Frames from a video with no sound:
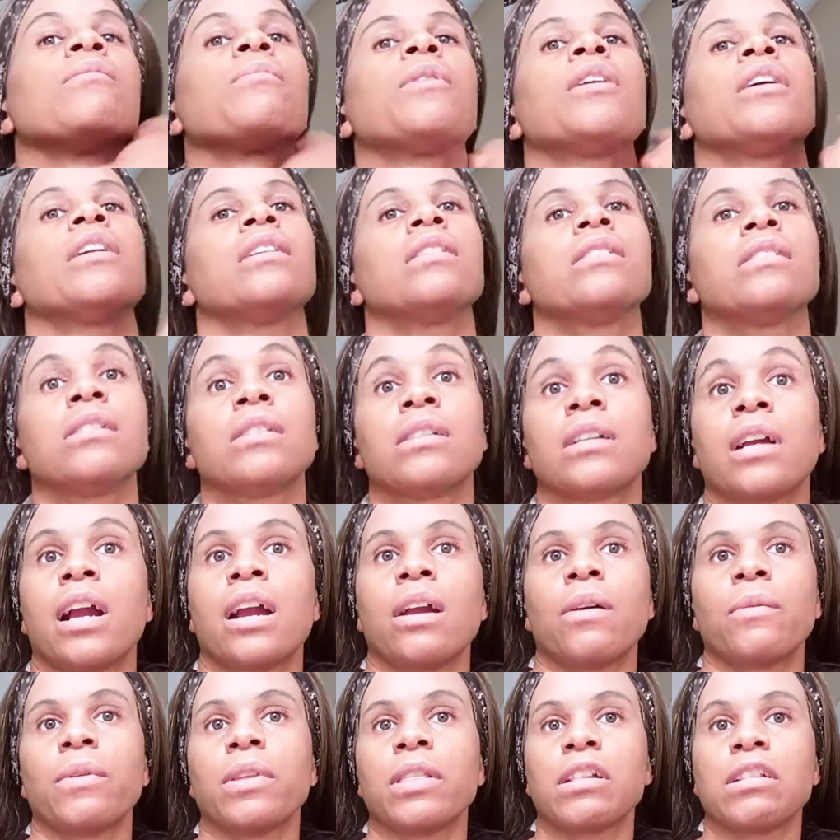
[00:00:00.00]
I'm going to
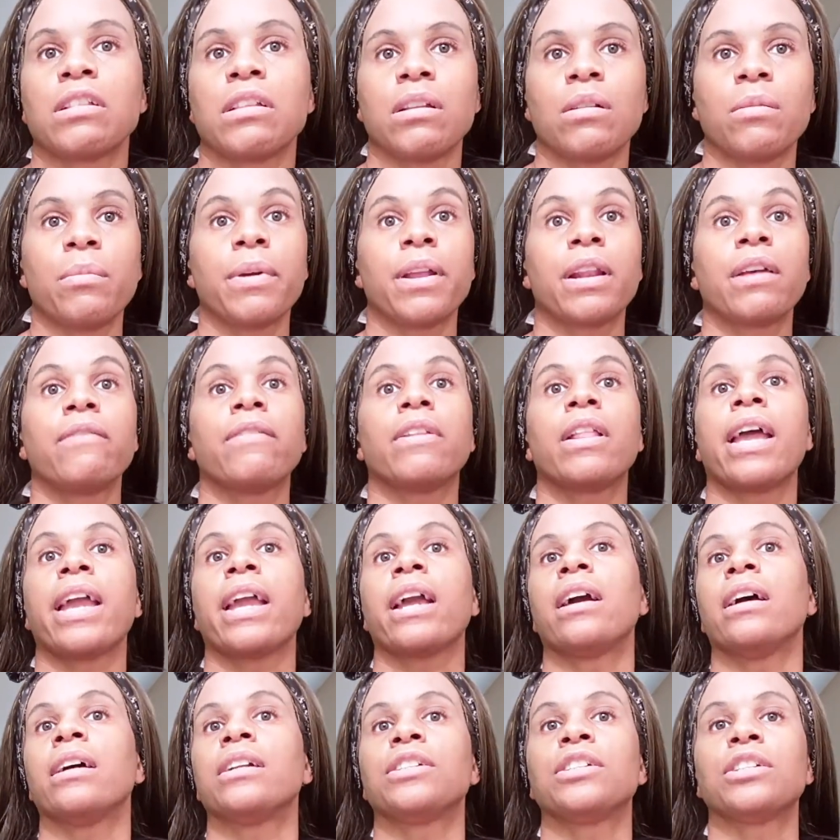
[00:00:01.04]
start with a little bit of
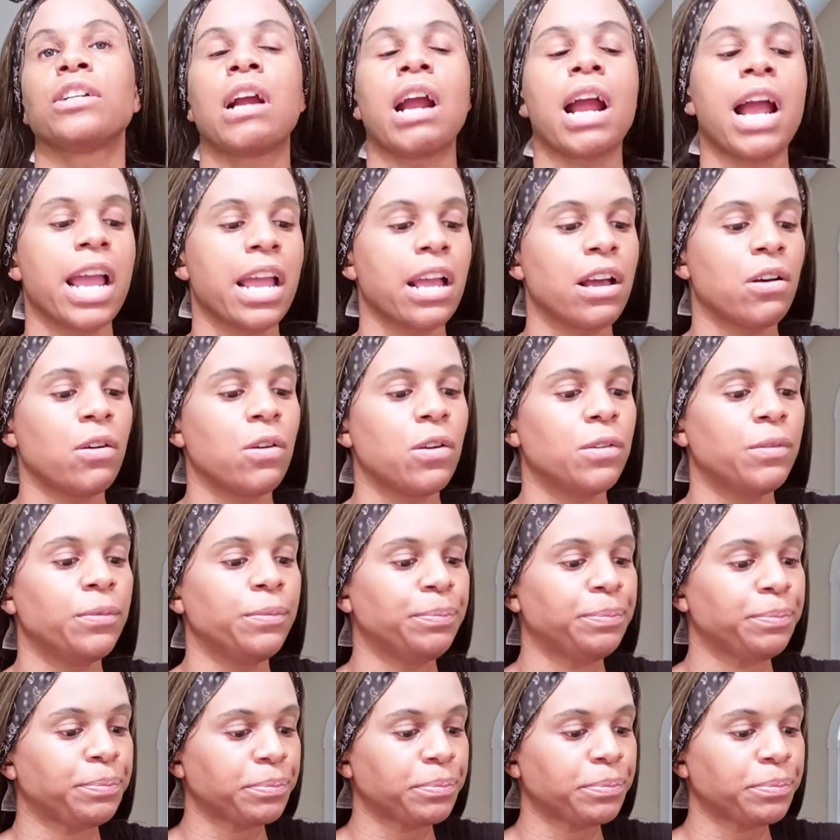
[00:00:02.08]
like a triangle.